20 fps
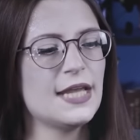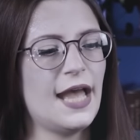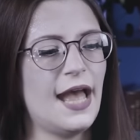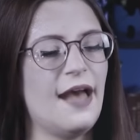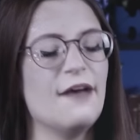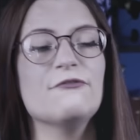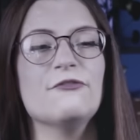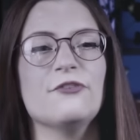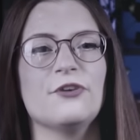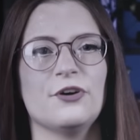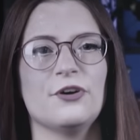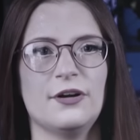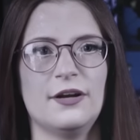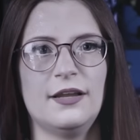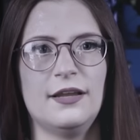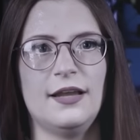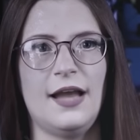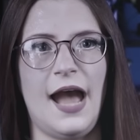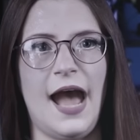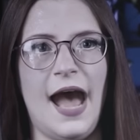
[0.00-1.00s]
ever
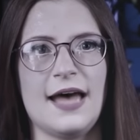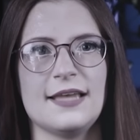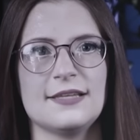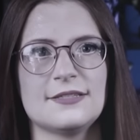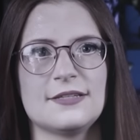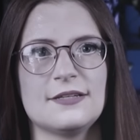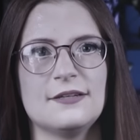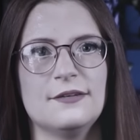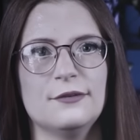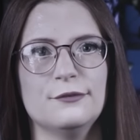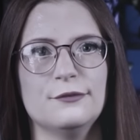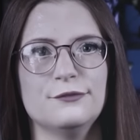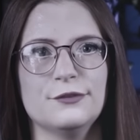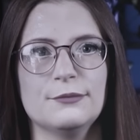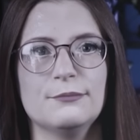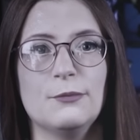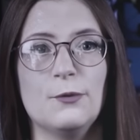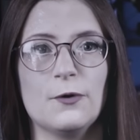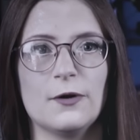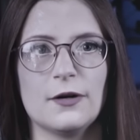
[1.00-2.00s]
ask for
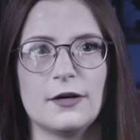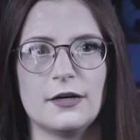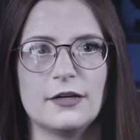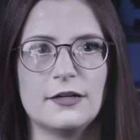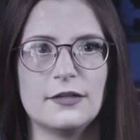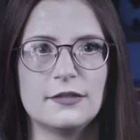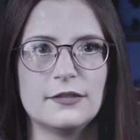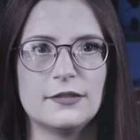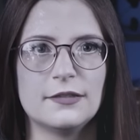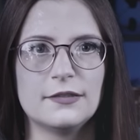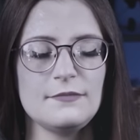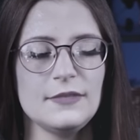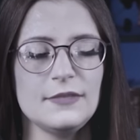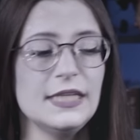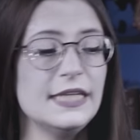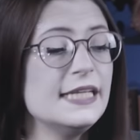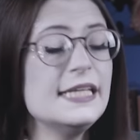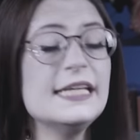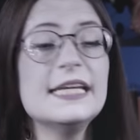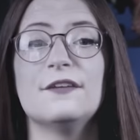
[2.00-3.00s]
more.
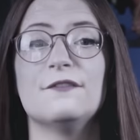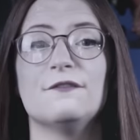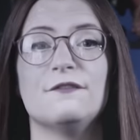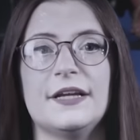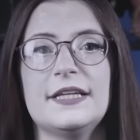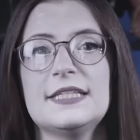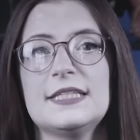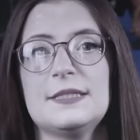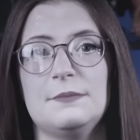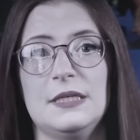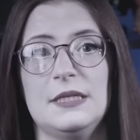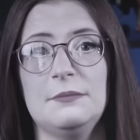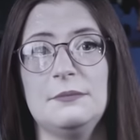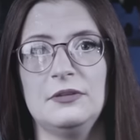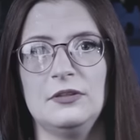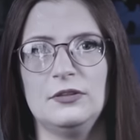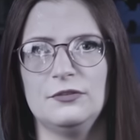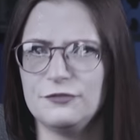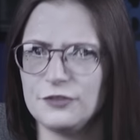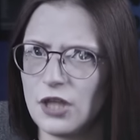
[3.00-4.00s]
He invites
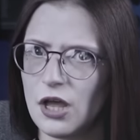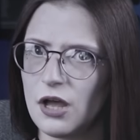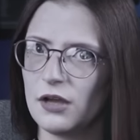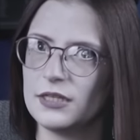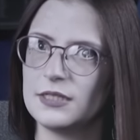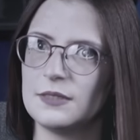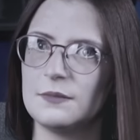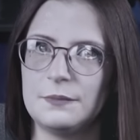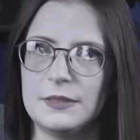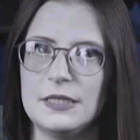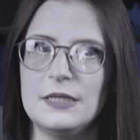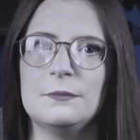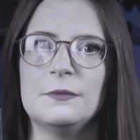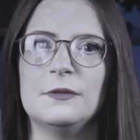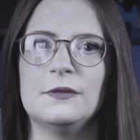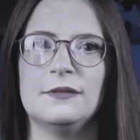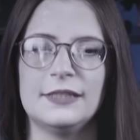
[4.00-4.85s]
people, flawed people,